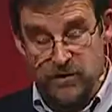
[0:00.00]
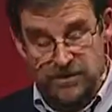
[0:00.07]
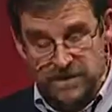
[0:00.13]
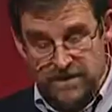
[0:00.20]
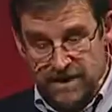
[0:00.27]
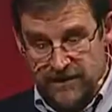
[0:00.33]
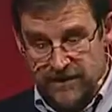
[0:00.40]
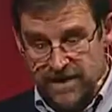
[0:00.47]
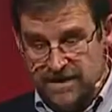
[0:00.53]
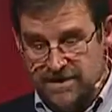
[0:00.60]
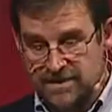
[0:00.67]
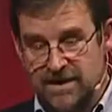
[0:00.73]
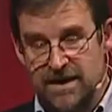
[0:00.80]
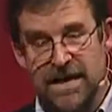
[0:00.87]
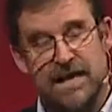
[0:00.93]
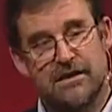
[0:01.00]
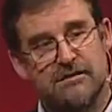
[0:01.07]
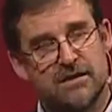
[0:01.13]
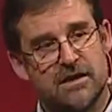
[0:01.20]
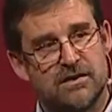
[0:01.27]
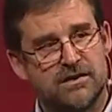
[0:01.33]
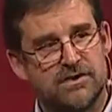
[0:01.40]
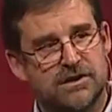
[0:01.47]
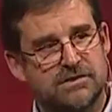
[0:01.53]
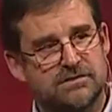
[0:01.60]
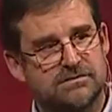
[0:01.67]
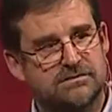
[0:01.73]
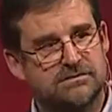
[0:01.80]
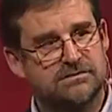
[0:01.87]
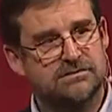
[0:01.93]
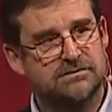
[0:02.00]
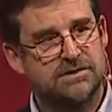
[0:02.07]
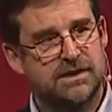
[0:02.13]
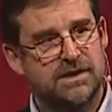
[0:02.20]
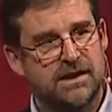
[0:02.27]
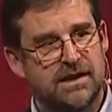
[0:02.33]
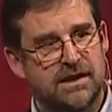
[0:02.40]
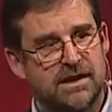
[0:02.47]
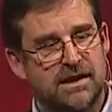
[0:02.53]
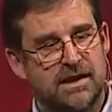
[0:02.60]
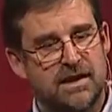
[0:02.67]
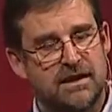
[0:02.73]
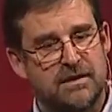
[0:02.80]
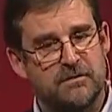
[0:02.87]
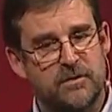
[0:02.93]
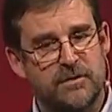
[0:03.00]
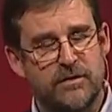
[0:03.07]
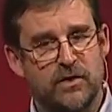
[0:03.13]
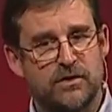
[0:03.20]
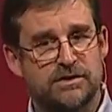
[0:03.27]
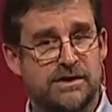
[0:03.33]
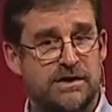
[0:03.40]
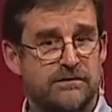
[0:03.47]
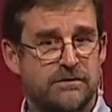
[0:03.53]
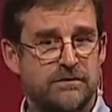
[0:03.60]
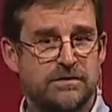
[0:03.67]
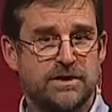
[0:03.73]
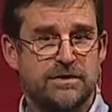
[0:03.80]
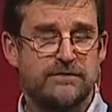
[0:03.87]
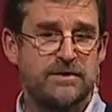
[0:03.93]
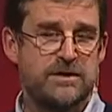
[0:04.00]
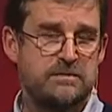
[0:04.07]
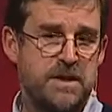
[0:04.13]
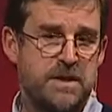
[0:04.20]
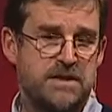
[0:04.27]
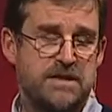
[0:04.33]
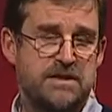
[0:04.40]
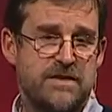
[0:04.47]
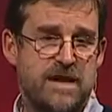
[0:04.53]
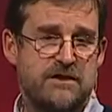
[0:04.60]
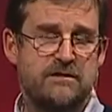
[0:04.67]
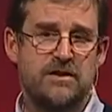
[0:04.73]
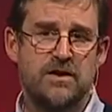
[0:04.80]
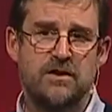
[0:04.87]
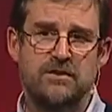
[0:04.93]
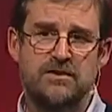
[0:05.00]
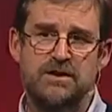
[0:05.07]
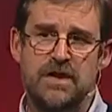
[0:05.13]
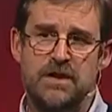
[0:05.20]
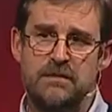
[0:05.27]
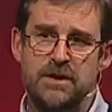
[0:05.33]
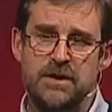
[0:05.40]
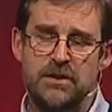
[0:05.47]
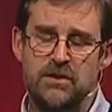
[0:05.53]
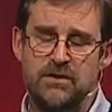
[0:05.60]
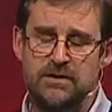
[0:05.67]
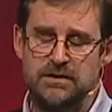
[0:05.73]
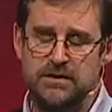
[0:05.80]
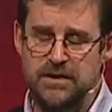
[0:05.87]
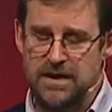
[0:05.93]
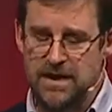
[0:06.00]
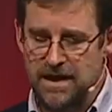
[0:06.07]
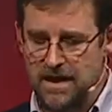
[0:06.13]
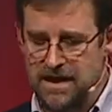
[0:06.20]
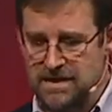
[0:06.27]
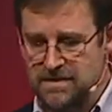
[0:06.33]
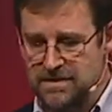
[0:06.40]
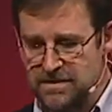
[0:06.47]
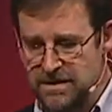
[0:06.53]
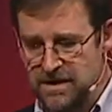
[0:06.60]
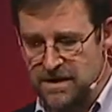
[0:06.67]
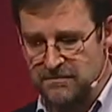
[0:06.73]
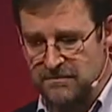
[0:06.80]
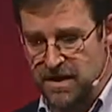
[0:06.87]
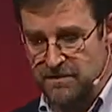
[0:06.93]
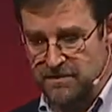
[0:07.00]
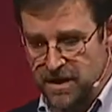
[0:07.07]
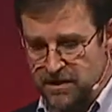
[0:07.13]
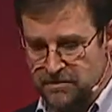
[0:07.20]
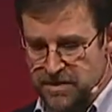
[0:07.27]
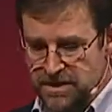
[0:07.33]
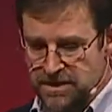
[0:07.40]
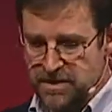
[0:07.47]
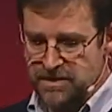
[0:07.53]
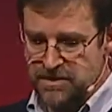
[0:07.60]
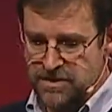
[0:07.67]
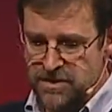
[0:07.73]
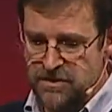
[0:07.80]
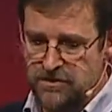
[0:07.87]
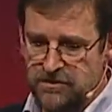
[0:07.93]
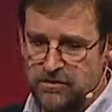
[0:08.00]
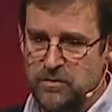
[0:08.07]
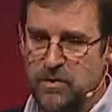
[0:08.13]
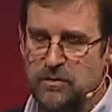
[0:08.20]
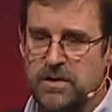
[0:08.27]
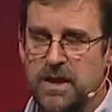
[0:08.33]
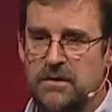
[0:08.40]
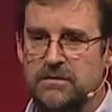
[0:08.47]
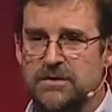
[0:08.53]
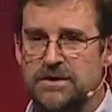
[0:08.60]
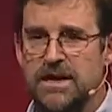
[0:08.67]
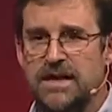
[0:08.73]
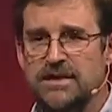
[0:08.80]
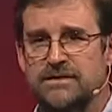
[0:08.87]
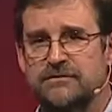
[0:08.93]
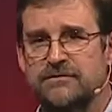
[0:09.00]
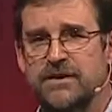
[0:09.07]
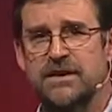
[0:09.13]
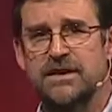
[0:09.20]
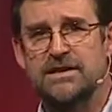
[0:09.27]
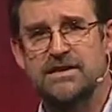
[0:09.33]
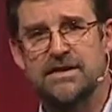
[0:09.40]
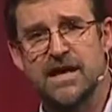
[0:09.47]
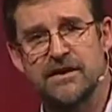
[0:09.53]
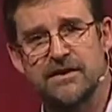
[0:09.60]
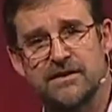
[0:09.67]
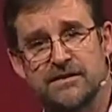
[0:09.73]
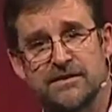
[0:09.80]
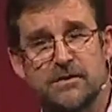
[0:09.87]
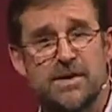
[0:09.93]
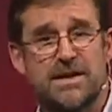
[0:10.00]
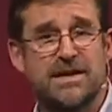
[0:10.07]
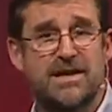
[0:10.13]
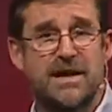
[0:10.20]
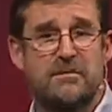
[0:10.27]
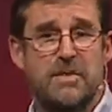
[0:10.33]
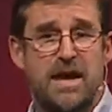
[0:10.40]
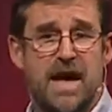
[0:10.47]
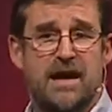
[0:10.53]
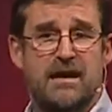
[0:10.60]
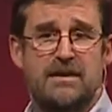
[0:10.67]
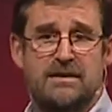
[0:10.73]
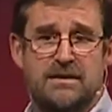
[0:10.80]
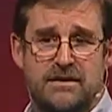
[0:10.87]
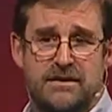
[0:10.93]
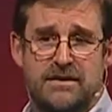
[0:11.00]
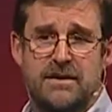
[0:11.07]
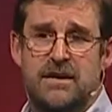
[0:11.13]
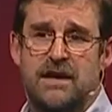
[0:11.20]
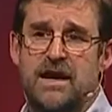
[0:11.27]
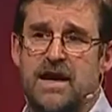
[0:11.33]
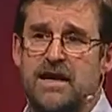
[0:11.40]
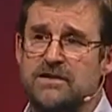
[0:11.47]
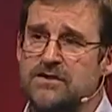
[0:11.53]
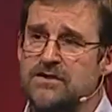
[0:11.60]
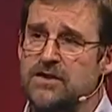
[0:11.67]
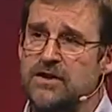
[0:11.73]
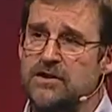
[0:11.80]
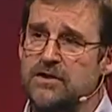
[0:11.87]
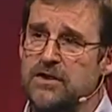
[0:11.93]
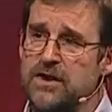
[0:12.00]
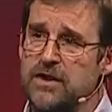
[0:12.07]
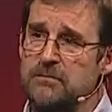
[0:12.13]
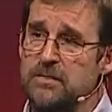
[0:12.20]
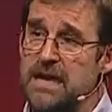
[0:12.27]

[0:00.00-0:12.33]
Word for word: also done this in agriculture. Um, we've got several different species of agriculture coming along, and um, I'm hoping that soon we'll be able to get some funding together so we can get back and start looking at